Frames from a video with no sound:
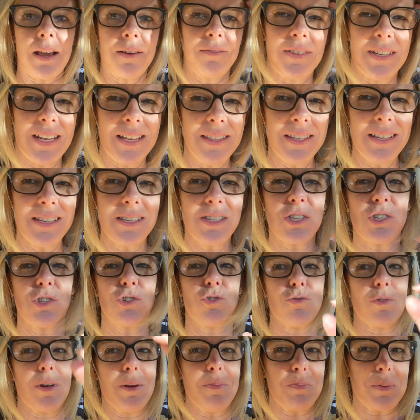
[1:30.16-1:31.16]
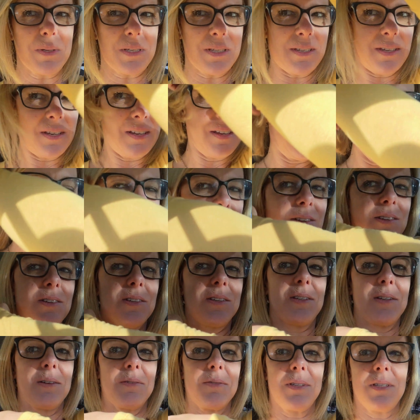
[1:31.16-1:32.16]
I've done the strips, and I
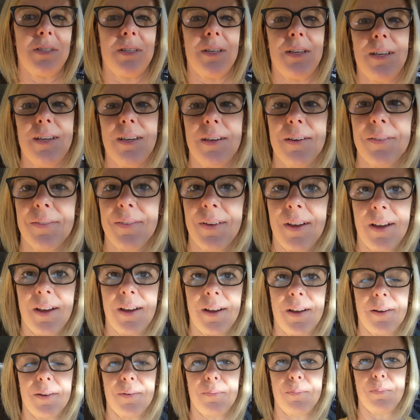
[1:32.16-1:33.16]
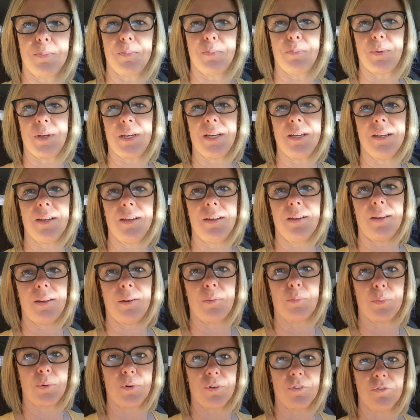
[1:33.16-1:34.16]
just don't see a big
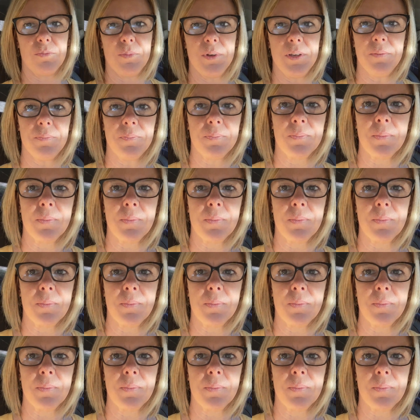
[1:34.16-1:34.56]
improvement.